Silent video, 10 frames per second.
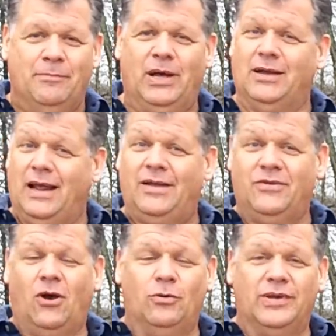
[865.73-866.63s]
But, as
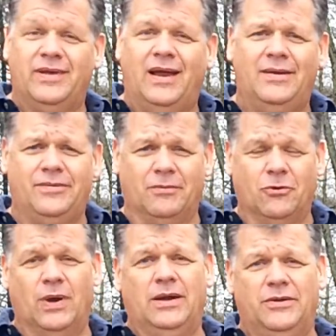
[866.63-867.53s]
always, I have some
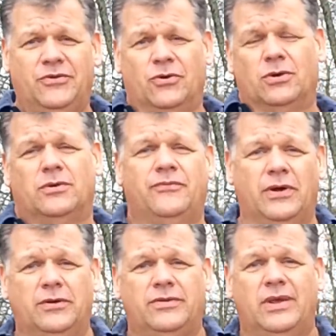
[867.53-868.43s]
great historical
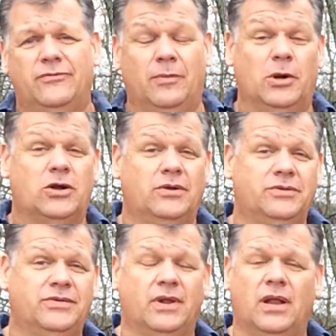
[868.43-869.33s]
photos from our
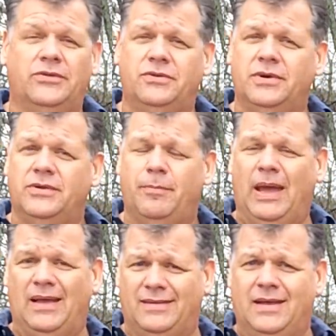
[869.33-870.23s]
country's illustrious
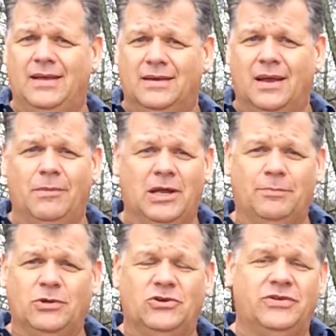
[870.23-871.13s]
past, coming
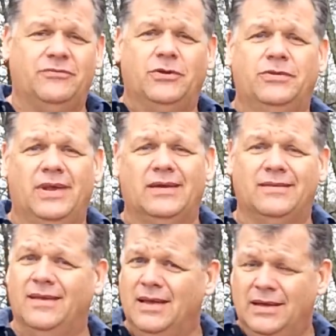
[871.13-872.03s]
up in just a few
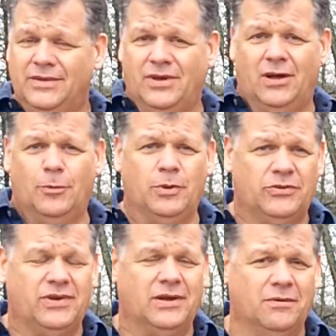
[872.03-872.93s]
seconds, so I hope you'll
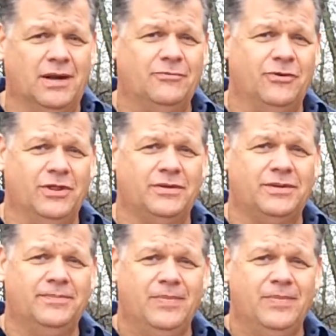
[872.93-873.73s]
stick around for those.